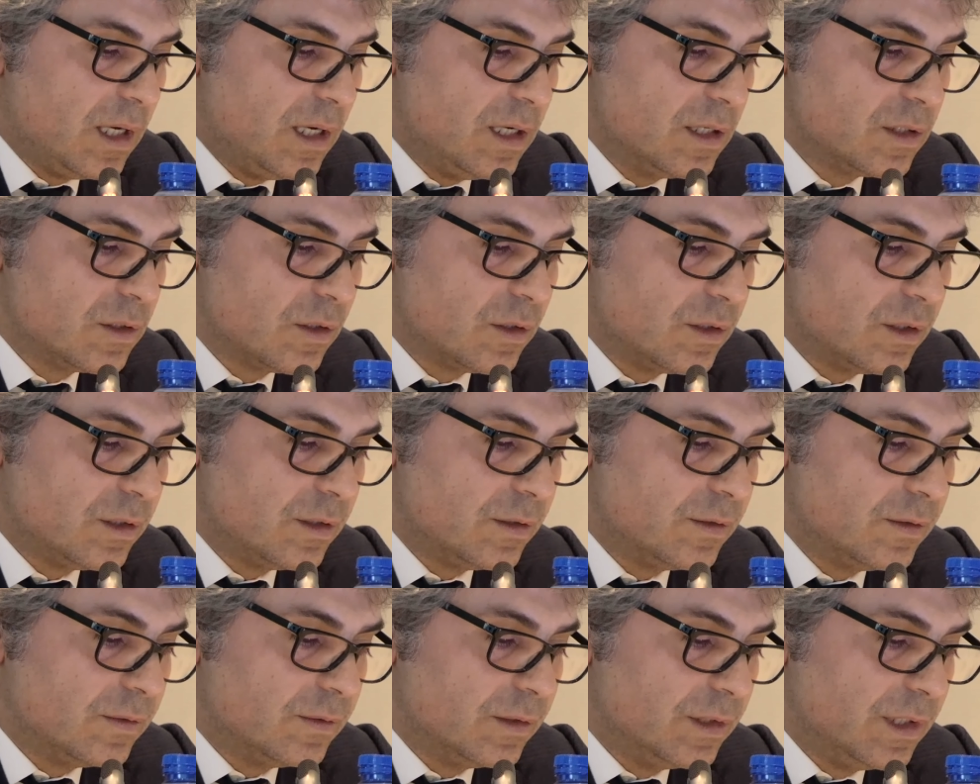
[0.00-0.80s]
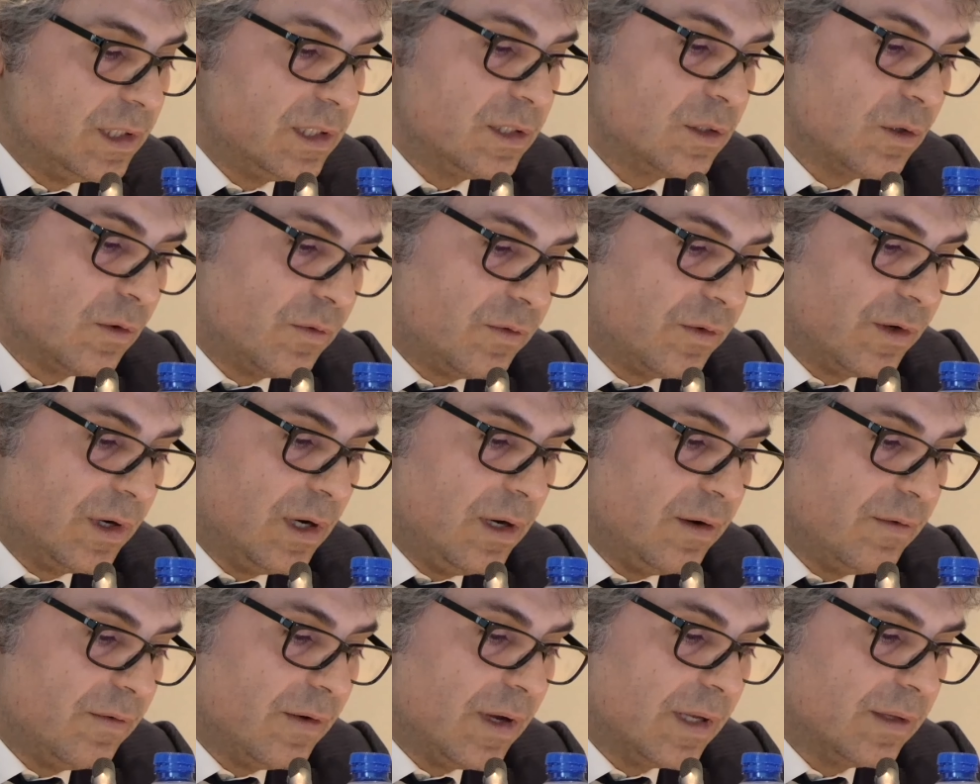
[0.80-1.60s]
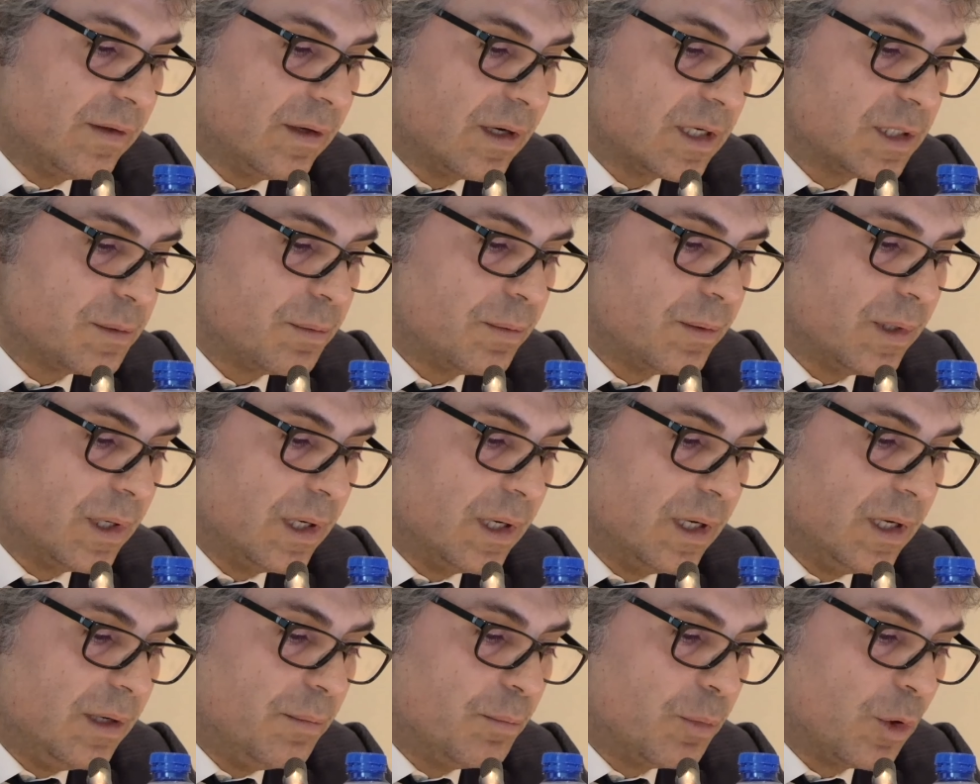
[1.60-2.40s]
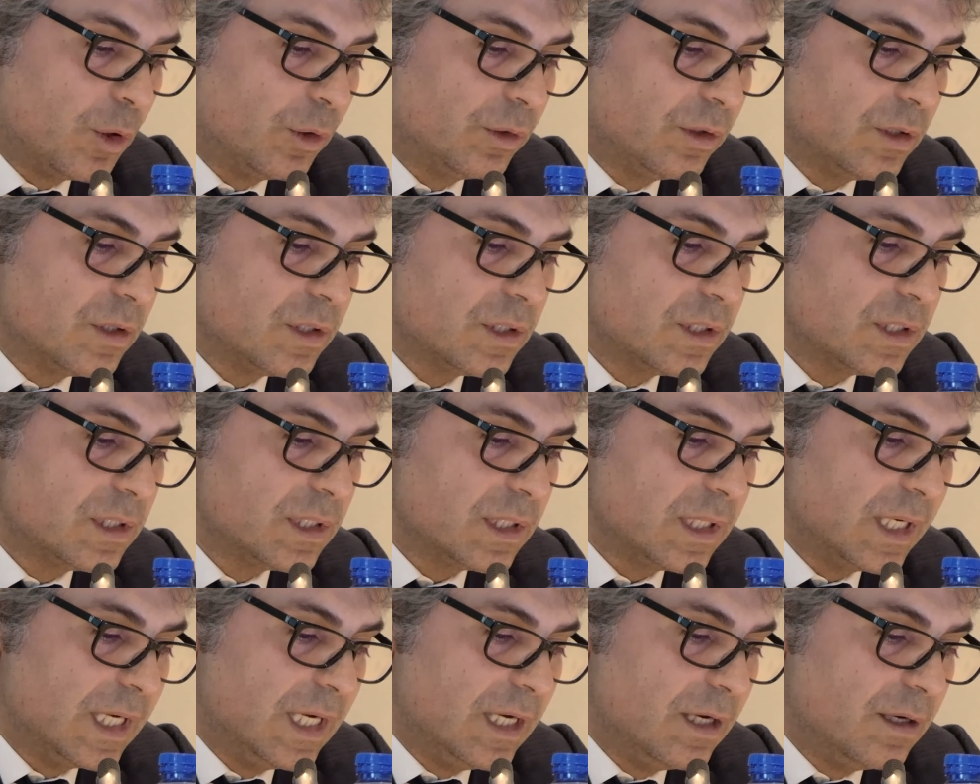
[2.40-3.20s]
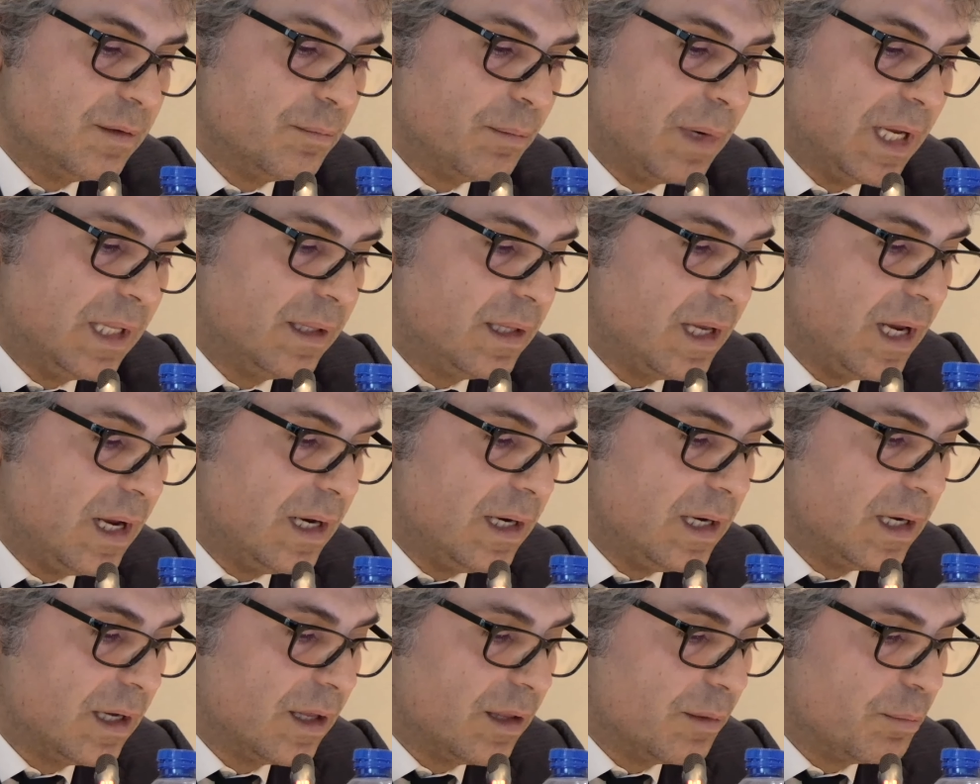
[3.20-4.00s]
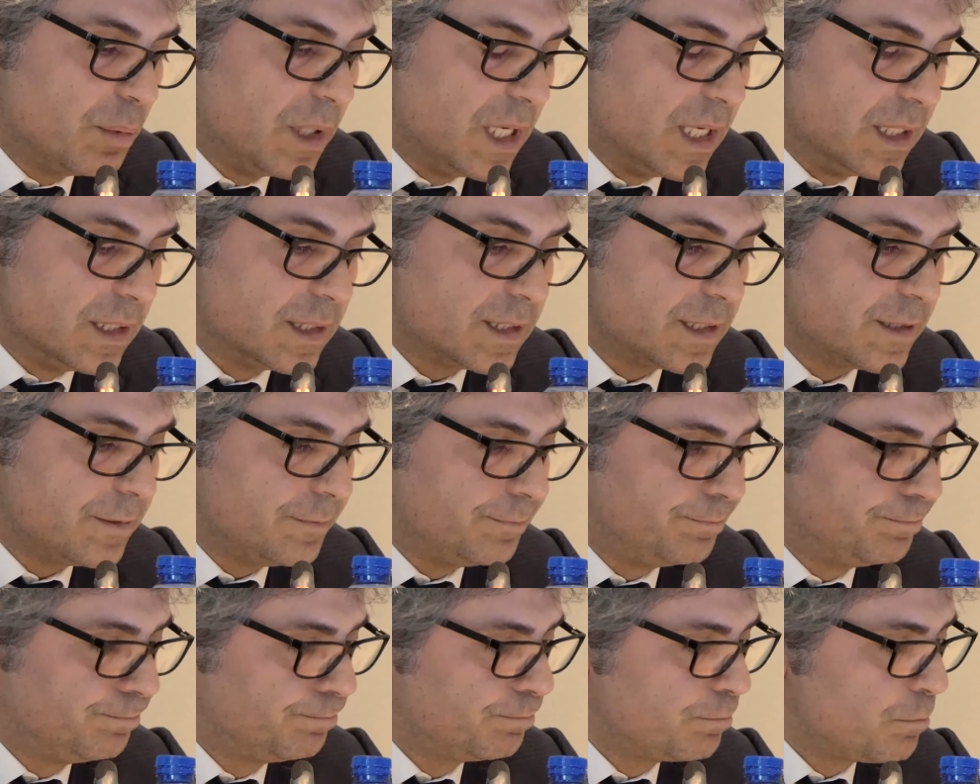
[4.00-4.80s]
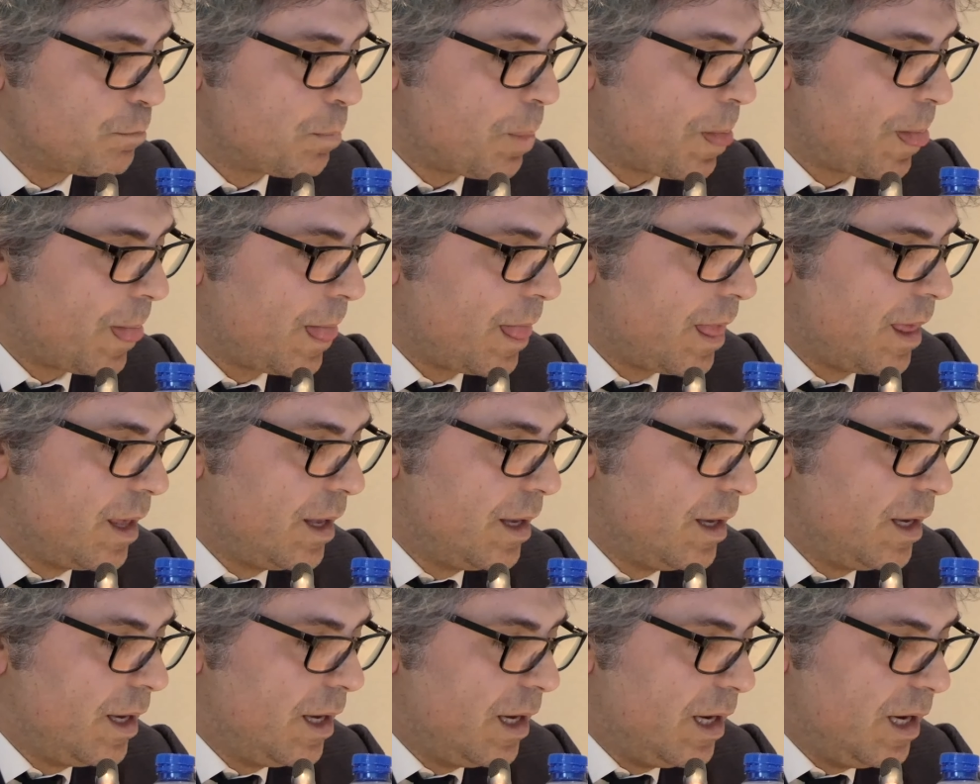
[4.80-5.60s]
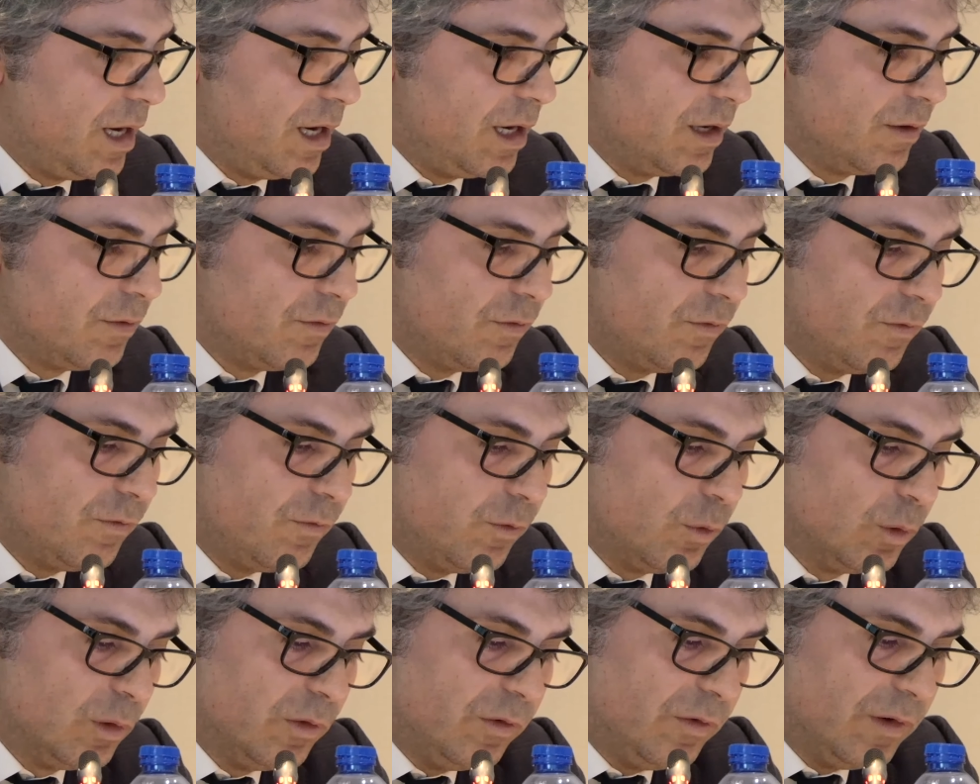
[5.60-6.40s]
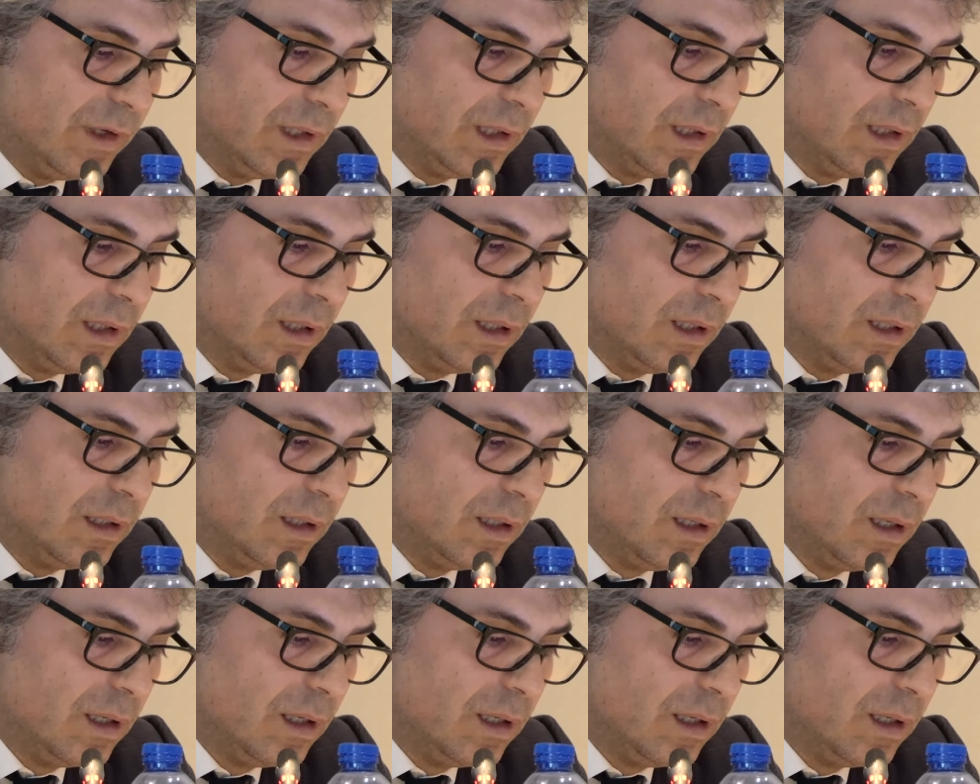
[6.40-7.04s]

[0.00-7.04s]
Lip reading: is of relevant importance in maintaining the peace. In fulfilling